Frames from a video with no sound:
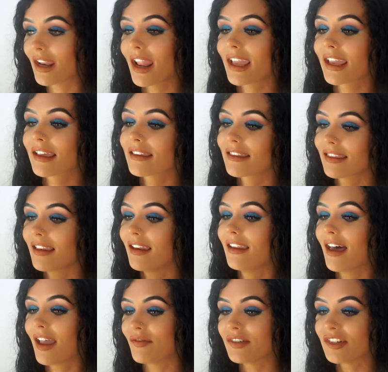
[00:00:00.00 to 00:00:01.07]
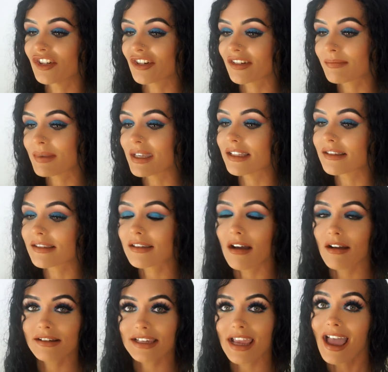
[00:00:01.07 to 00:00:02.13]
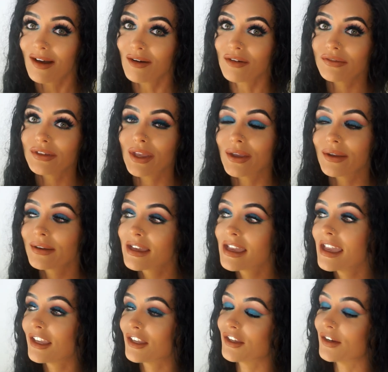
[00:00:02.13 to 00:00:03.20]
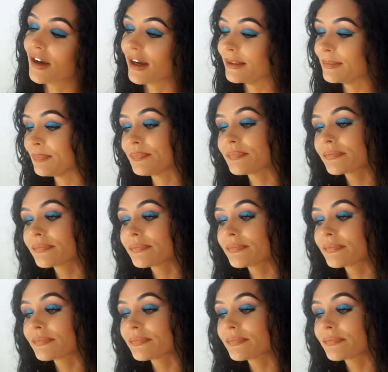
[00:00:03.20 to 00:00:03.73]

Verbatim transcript: like the life is just being sucked out of you, you know.